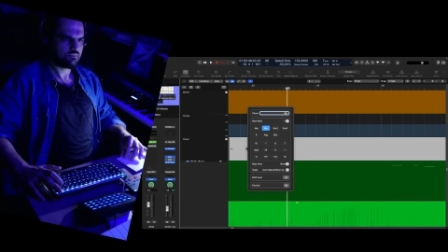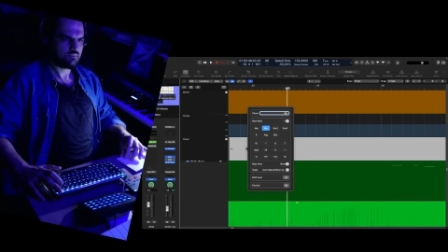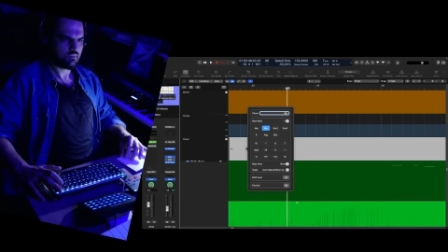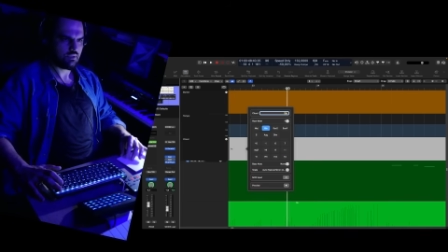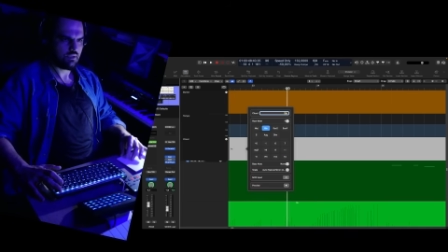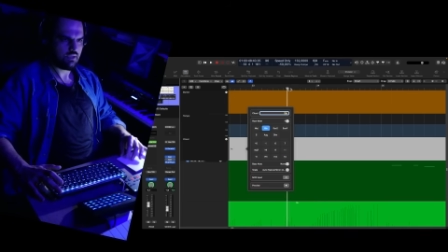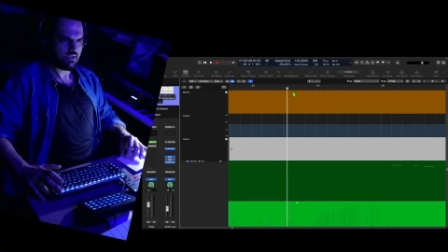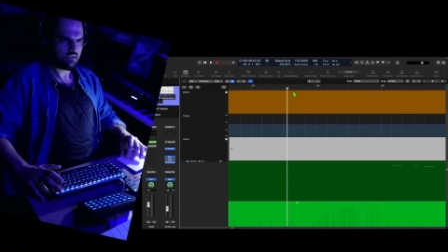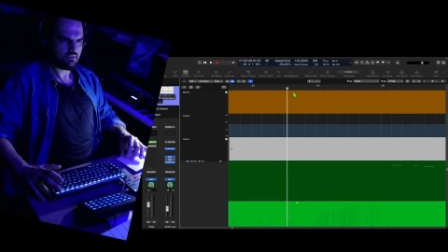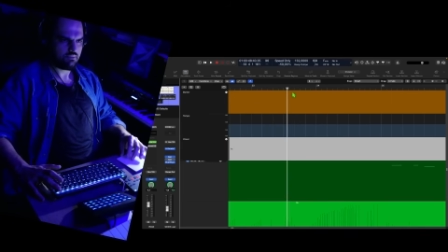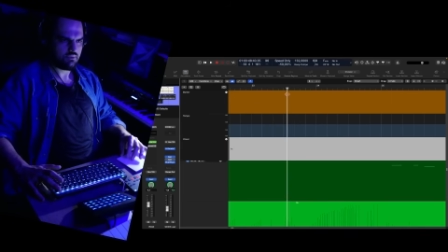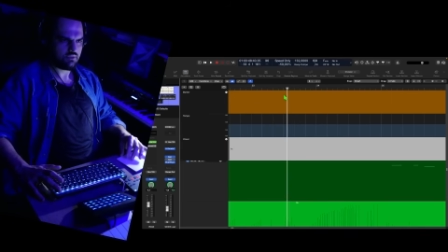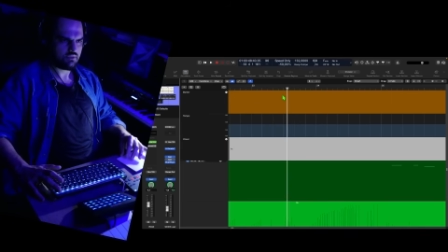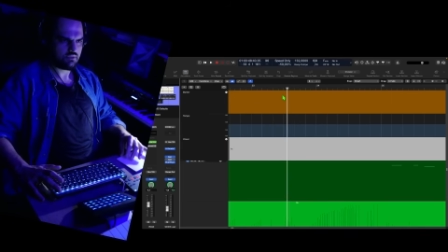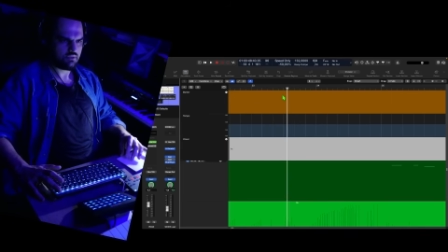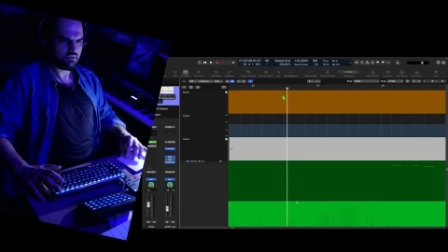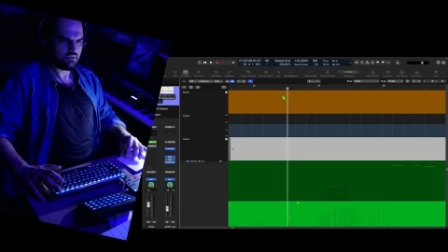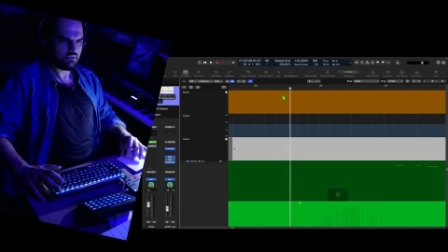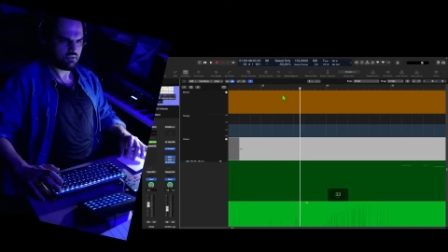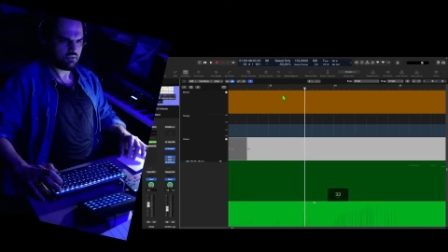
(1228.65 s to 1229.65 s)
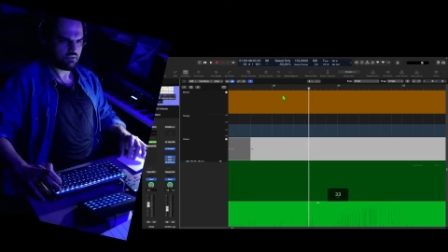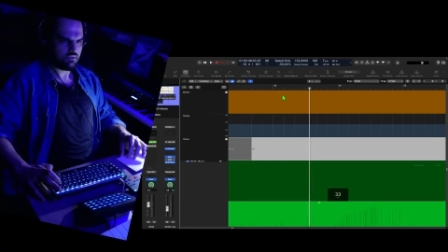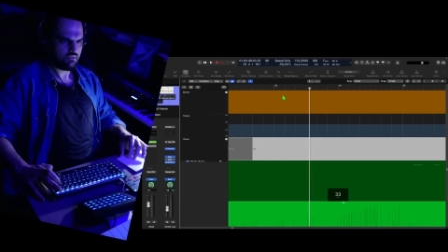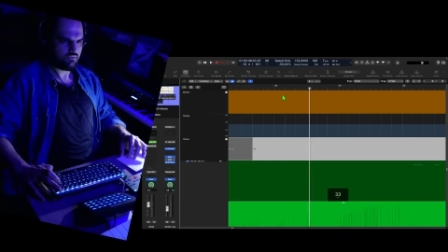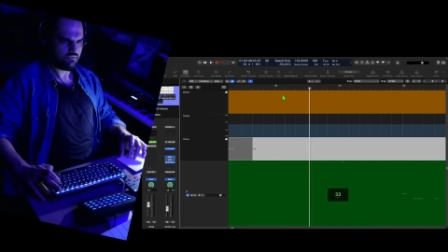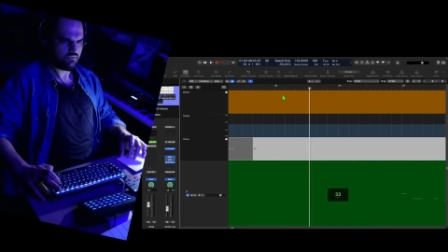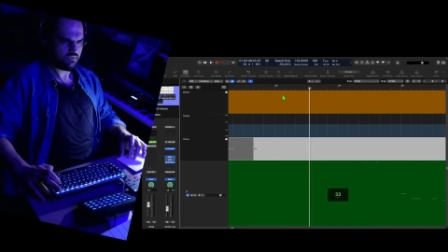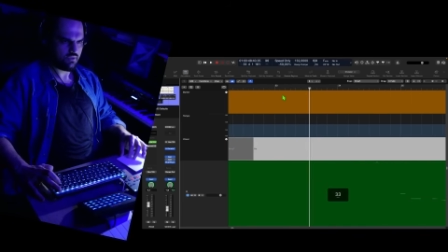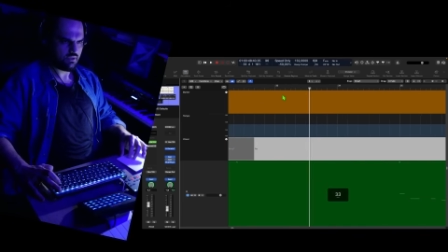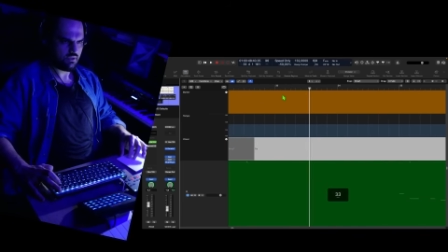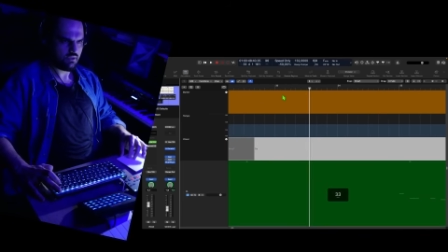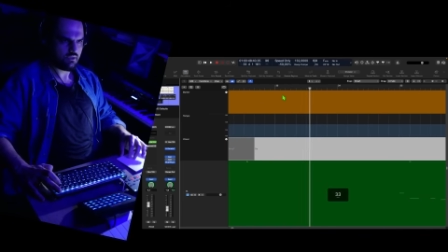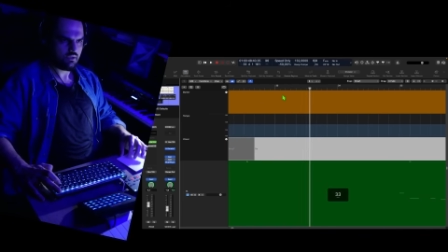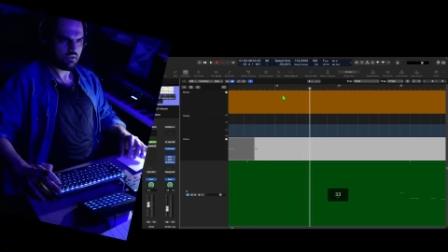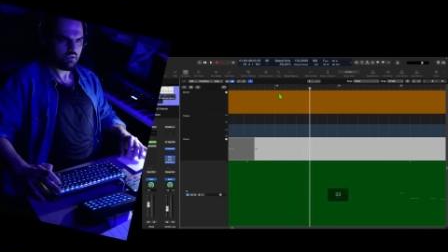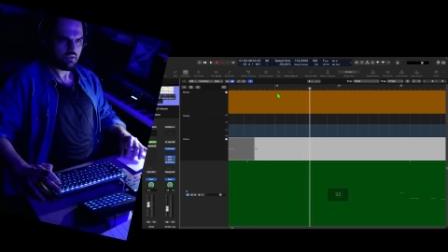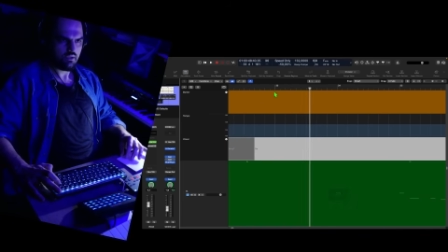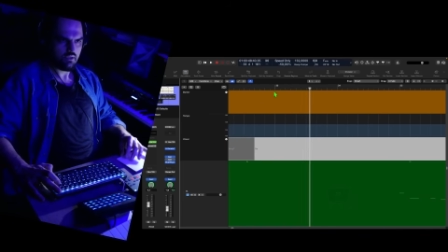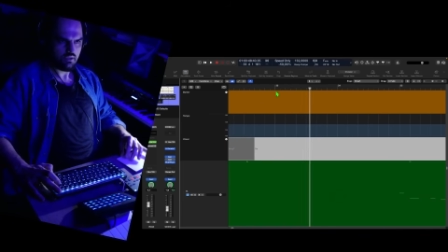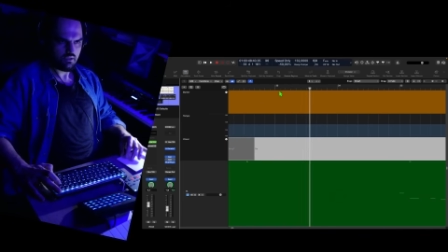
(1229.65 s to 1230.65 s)
Let me see if
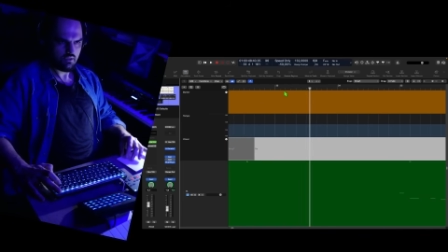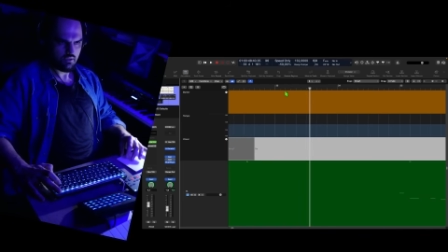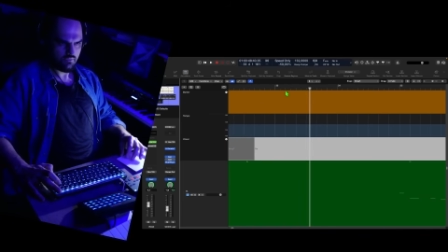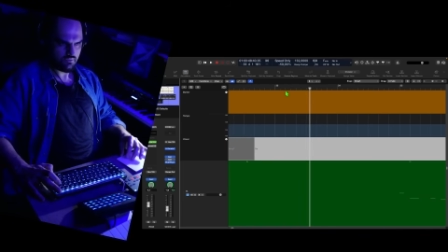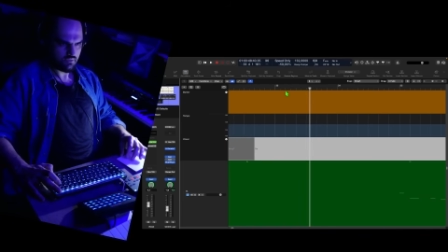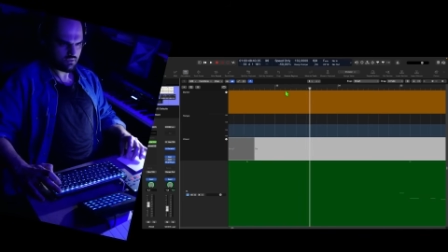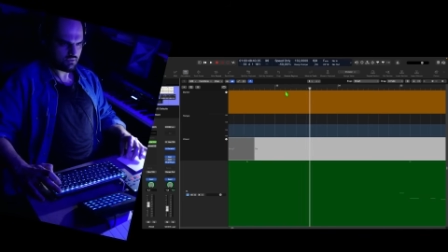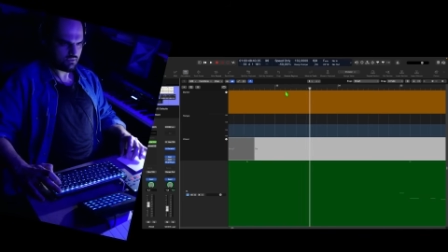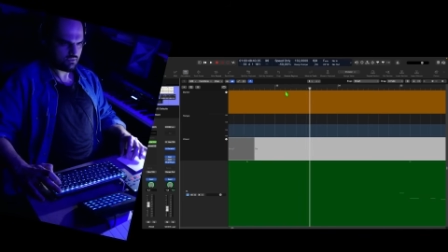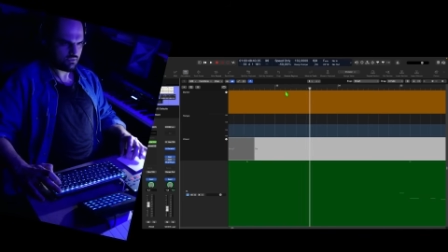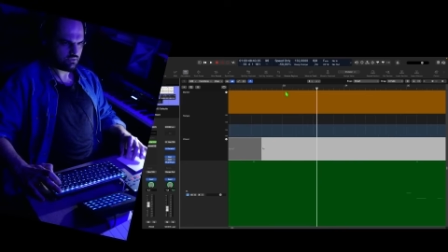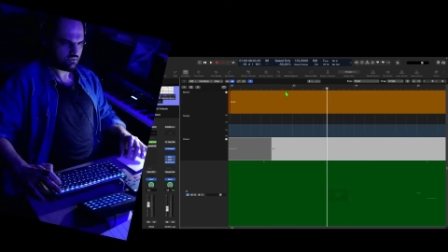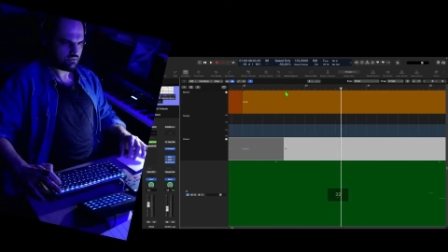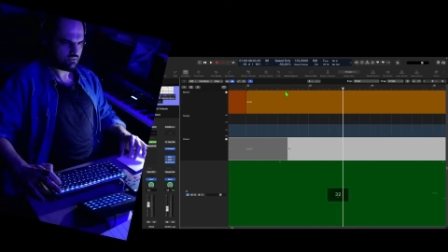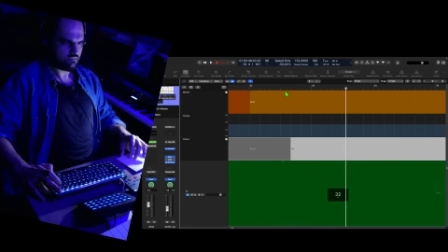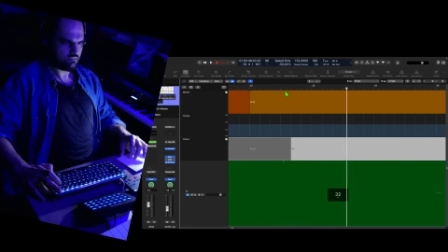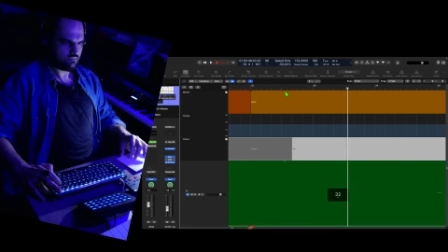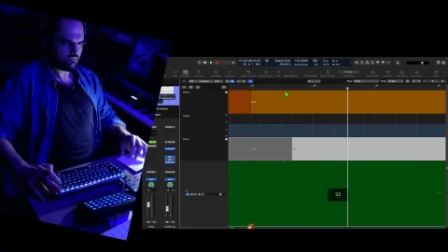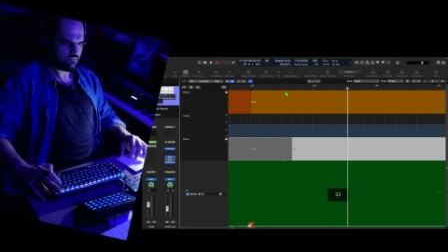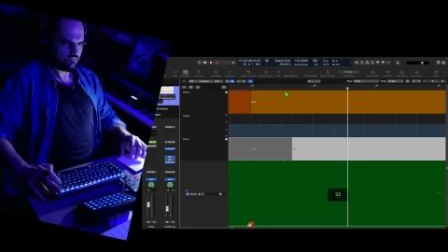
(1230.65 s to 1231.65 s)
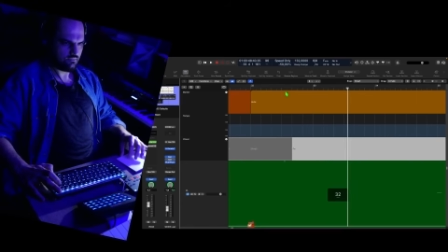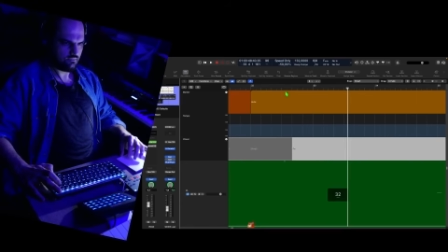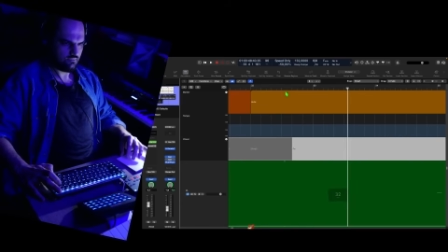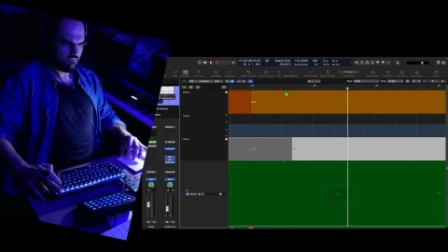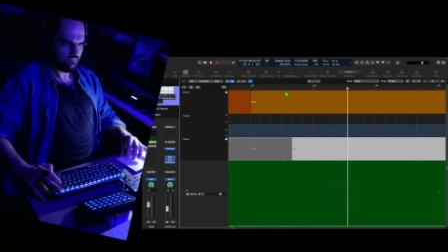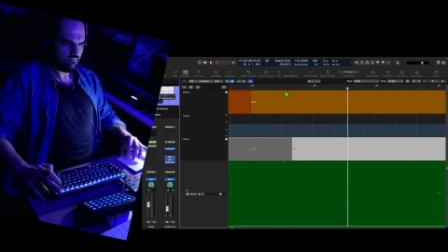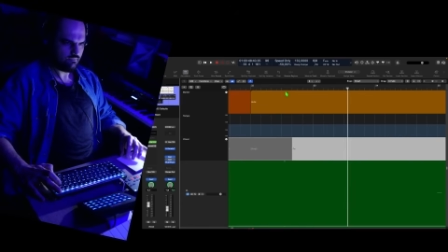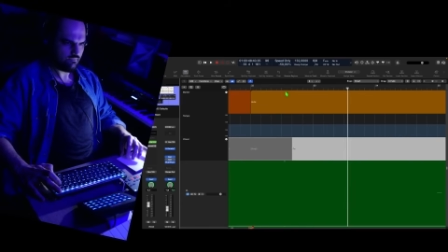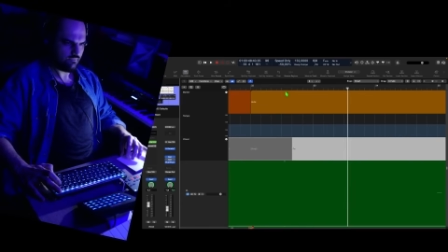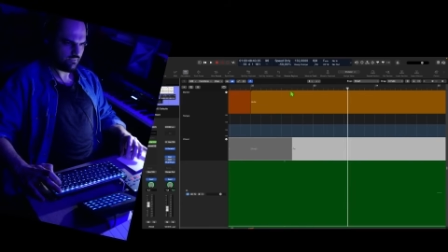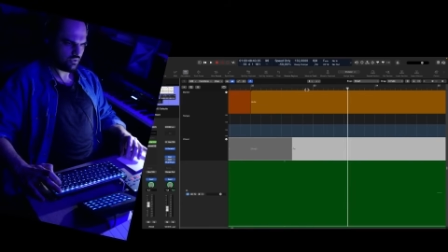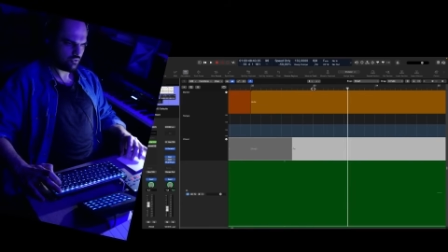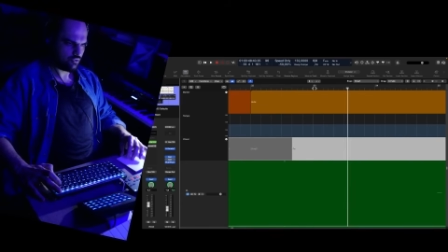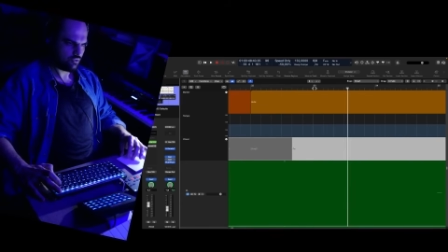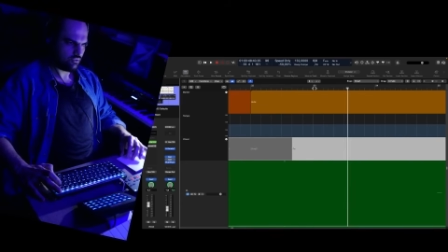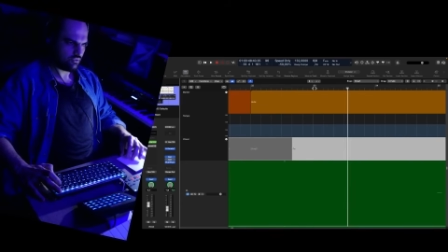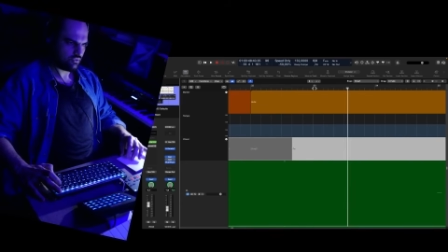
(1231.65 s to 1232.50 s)
this is true.